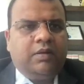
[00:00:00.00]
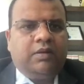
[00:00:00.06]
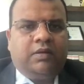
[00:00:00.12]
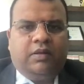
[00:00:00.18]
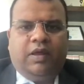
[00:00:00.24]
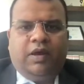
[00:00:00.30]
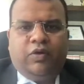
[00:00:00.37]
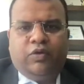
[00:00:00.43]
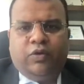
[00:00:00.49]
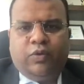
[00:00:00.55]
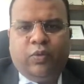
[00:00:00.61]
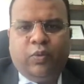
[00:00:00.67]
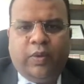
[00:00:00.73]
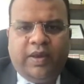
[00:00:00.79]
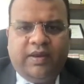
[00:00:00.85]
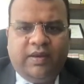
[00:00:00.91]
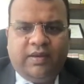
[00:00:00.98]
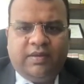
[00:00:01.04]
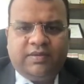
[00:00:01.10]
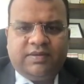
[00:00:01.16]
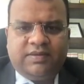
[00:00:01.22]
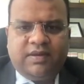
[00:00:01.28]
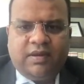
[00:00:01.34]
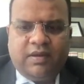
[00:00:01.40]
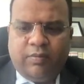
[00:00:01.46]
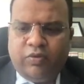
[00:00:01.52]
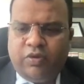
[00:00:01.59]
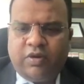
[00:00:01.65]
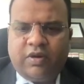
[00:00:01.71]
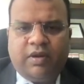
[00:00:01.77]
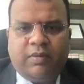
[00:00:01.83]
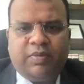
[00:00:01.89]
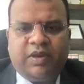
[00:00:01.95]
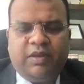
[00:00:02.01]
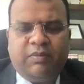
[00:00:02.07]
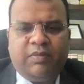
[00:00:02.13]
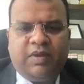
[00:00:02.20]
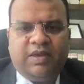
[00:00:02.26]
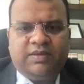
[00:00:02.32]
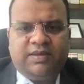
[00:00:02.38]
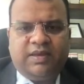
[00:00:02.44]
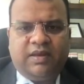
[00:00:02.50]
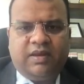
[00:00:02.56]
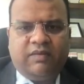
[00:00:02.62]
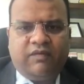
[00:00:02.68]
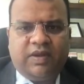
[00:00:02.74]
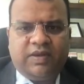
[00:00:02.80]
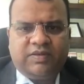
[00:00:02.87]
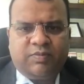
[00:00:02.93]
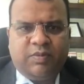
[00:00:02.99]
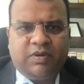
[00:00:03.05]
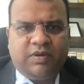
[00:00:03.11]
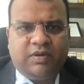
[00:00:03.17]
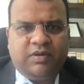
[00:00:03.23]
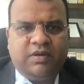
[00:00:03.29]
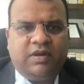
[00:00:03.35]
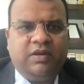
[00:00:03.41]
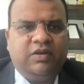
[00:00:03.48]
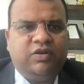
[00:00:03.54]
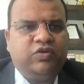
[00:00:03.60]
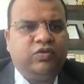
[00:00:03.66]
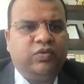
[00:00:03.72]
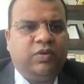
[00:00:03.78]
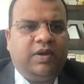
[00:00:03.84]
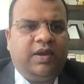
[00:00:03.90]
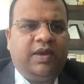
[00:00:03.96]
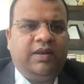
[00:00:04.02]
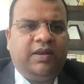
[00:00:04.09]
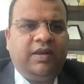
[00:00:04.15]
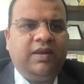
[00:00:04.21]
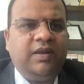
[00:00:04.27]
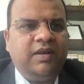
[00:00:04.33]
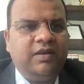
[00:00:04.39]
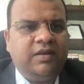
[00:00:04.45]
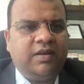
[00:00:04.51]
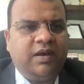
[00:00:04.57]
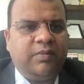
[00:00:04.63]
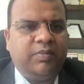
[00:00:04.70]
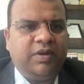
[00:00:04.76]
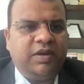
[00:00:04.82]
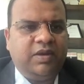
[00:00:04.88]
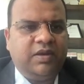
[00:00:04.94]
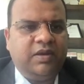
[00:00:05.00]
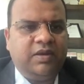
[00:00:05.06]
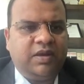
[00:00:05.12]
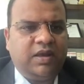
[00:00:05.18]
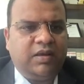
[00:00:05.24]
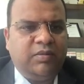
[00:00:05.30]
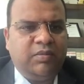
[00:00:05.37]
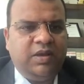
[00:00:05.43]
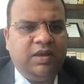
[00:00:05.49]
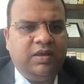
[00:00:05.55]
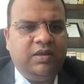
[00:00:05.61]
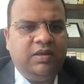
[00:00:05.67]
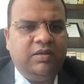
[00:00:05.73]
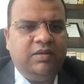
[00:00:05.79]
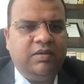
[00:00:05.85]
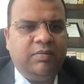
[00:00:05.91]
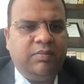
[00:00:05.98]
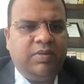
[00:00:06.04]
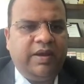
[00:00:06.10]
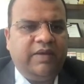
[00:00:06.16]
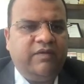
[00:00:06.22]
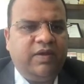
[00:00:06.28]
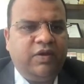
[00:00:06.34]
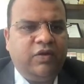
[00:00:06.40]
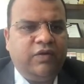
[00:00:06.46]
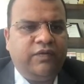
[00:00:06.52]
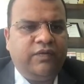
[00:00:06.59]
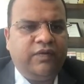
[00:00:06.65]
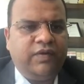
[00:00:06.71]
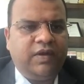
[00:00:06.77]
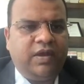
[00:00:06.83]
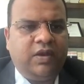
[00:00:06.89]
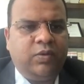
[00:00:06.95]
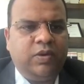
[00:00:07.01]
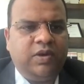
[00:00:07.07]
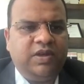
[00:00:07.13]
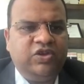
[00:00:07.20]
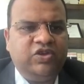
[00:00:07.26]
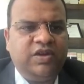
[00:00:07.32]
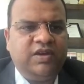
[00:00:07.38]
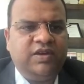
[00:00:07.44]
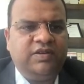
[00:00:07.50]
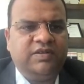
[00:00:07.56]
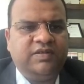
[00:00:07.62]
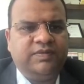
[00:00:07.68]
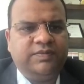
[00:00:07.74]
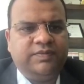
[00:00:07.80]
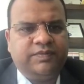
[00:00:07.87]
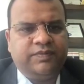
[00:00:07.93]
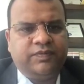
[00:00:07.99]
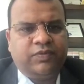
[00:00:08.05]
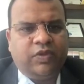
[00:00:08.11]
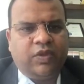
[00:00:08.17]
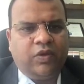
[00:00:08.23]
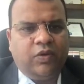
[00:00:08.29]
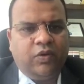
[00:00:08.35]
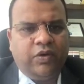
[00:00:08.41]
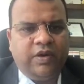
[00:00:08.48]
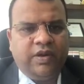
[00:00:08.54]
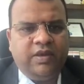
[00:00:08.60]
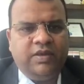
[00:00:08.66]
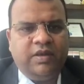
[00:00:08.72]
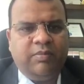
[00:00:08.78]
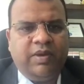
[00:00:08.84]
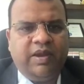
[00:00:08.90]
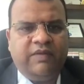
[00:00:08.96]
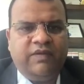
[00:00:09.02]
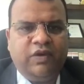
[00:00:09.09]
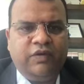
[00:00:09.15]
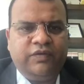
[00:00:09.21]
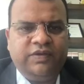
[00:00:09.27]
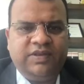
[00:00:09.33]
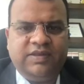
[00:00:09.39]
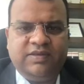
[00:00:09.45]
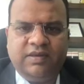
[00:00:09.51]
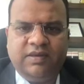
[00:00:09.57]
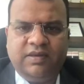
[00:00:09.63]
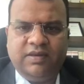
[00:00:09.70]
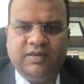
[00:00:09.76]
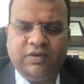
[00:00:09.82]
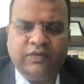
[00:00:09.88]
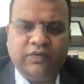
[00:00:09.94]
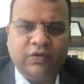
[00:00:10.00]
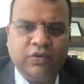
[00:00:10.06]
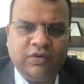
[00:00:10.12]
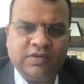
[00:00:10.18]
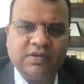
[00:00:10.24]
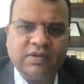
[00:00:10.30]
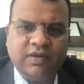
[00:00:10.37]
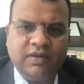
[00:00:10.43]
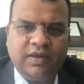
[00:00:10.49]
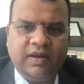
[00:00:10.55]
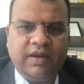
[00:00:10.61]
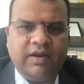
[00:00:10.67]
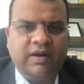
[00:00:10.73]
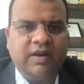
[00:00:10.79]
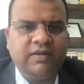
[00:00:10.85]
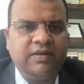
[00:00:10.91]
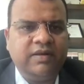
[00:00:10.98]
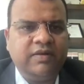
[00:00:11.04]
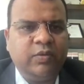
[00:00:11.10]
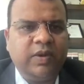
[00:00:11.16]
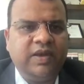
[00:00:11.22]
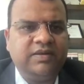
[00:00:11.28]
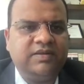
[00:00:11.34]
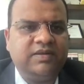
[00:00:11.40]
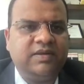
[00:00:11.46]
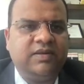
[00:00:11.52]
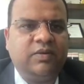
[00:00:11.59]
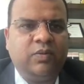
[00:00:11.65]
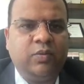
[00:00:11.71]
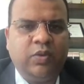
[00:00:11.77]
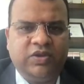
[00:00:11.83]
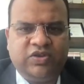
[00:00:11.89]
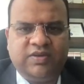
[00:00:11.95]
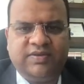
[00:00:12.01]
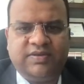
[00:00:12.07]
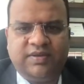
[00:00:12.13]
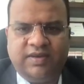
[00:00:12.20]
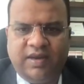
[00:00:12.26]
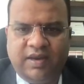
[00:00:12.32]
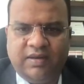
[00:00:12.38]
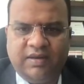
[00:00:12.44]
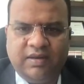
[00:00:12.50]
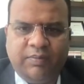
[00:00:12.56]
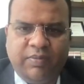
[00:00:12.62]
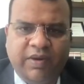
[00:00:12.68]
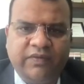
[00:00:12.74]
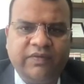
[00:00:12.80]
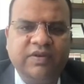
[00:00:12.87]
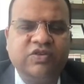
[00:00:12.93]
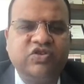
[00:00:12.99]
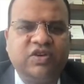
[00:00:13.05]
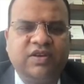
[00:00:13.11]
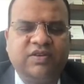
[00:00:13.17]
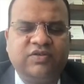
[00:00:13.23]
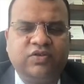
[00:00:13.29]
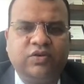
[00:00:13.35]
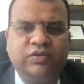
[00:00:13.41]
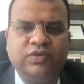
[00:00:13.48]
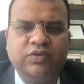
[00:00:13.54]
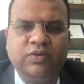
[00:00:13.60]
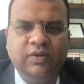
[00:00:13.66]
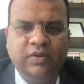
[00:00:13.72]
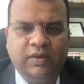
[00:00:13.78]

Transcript: Now, when a Singapore company makes an investment into an Indian company, it can be either by way of equity shares or either by way of CCDs. Of course, there are other ways, which is debt, preference shares also.